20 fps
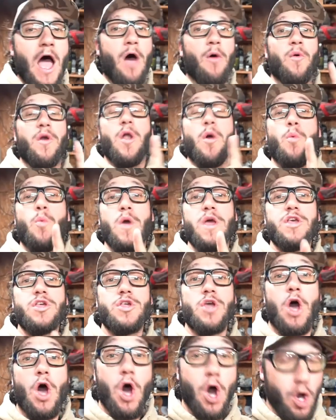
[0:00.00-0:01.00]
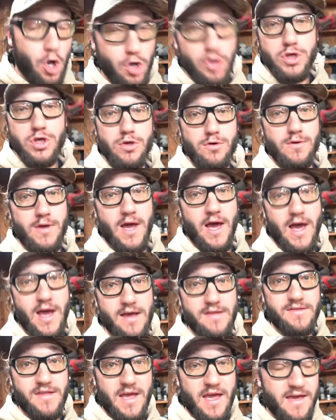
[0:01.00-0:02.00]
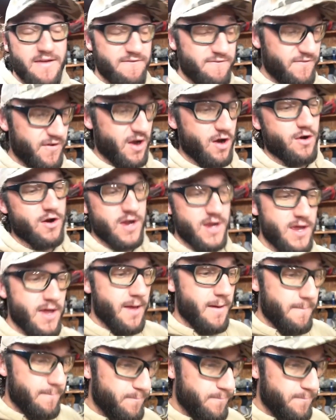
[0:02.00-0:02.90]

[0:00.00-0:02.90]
I want to wish all you guys a very